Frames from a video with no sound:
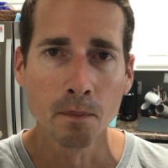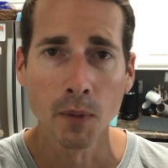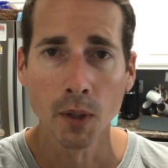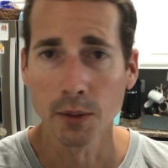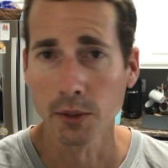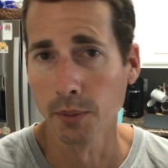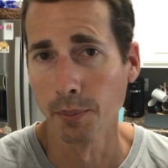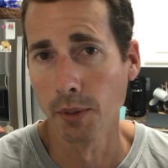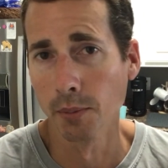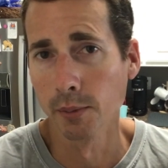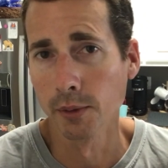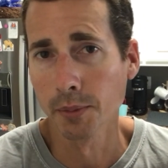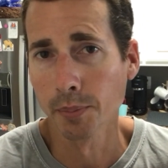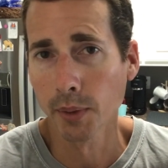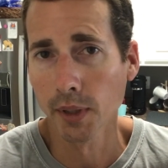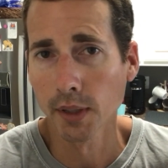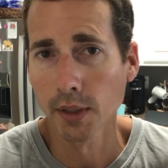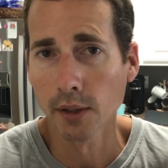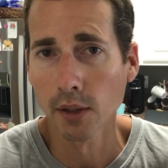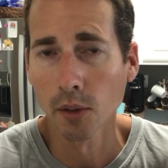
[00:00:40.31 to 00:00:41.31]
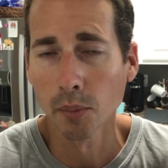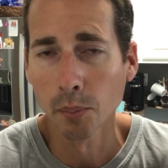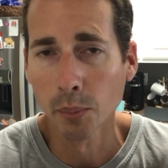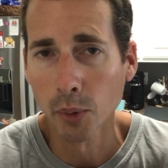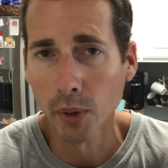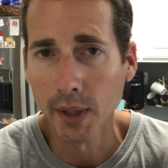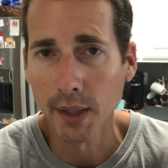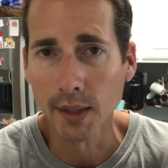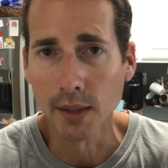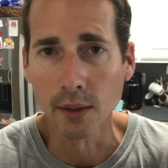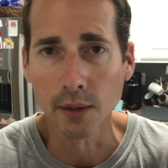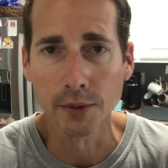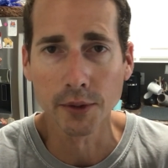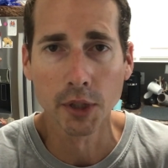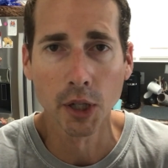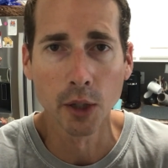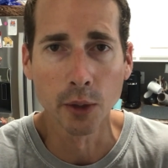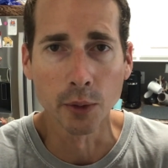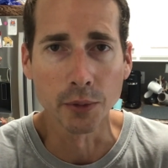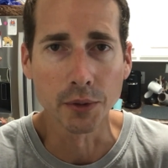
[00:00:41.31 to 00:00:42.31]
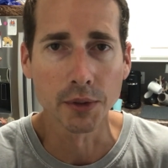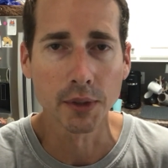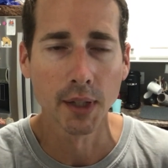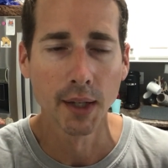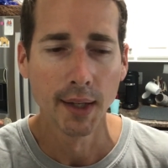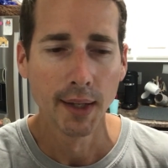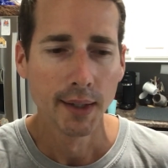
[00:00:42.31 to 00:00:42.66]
Some people spread it on bread, on toast.